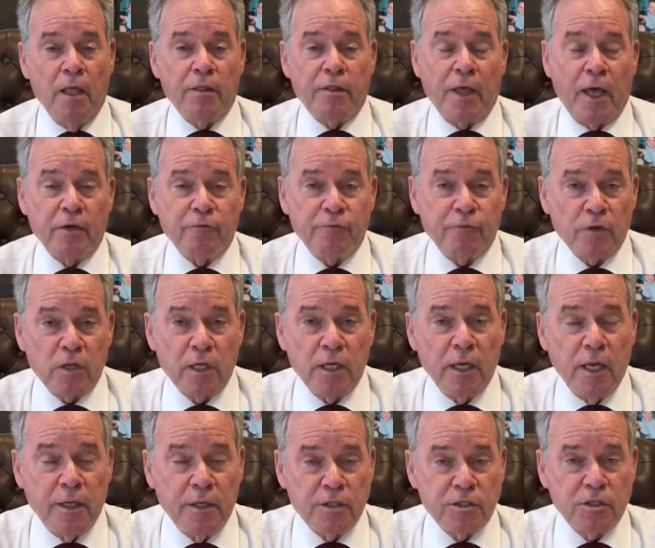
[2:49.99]

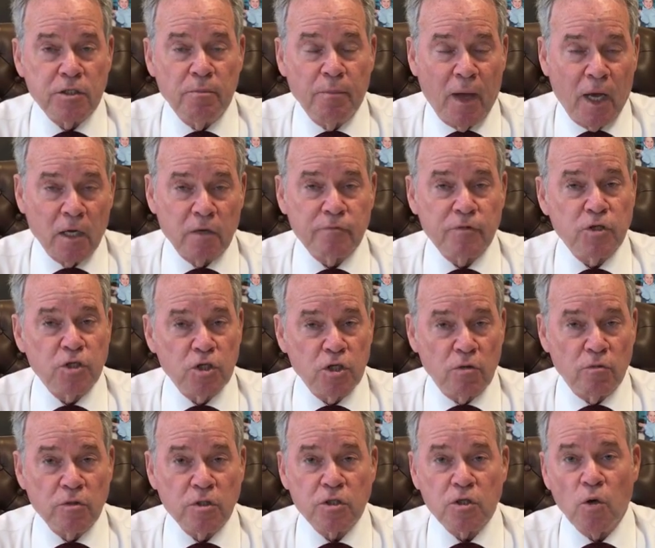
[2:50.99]
Thankfully, and this is a matter of
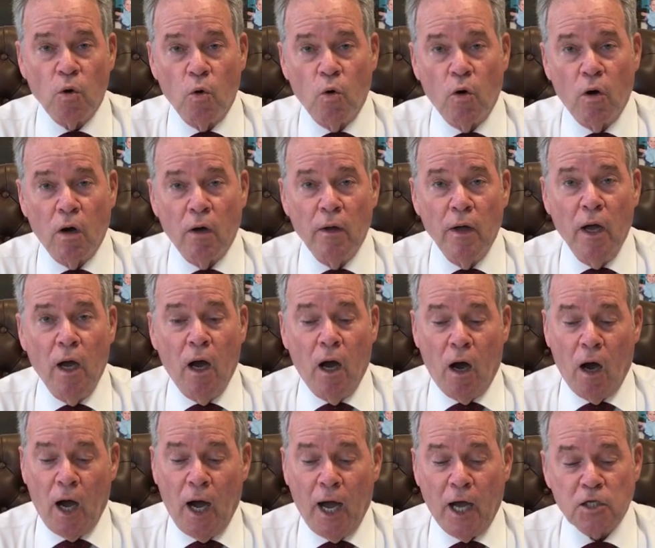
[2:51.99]
assurance to all,
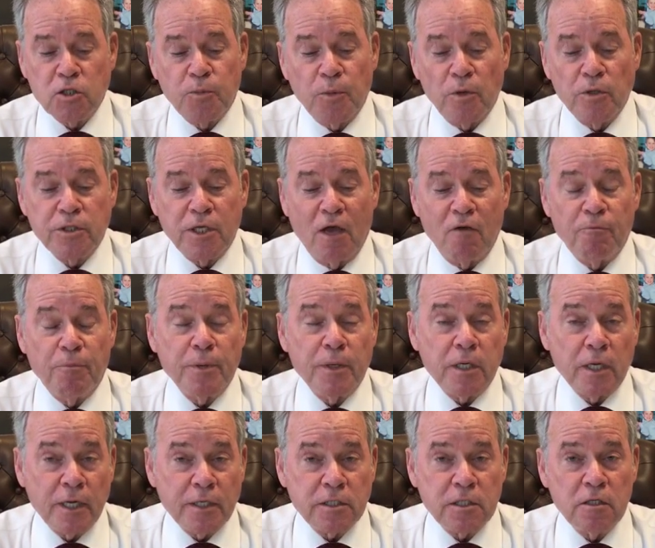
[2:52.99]
our hospitals have
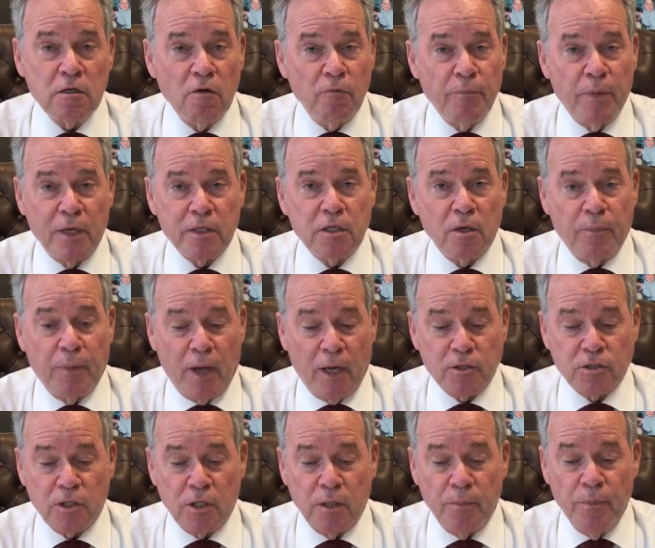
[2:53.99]
plenty of bed
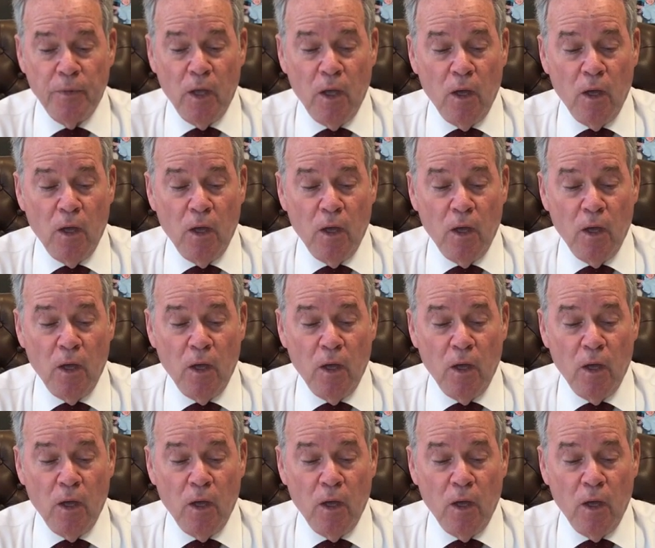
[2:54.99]
capacity.